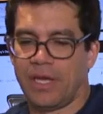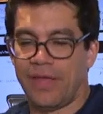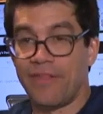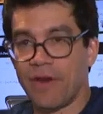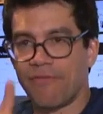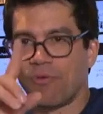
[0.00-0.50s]

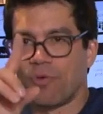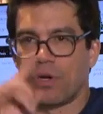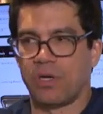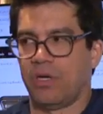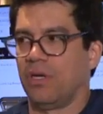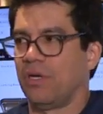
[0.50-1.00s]
And
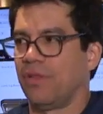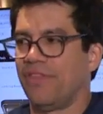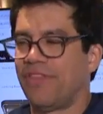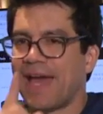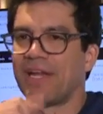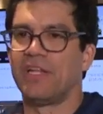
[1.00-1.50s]
therefore,
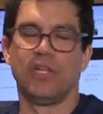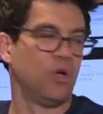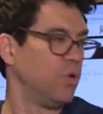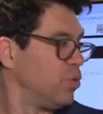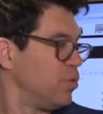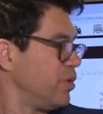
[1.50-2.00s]
that
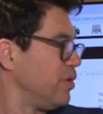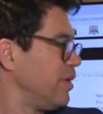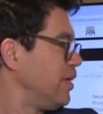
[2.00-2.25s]
alone,